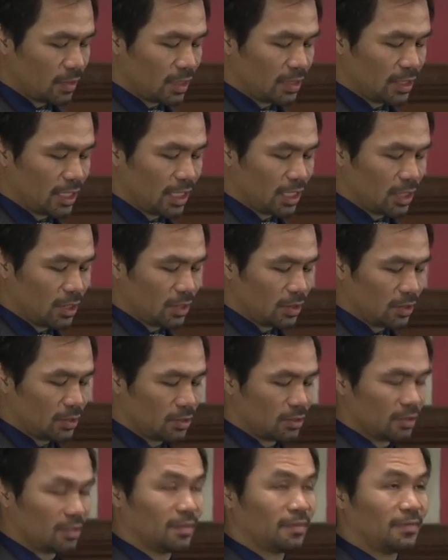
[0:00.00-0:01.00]
will take
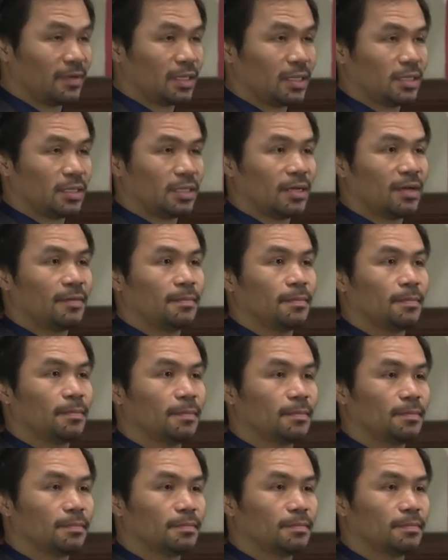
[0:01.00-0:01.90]
you to the very top.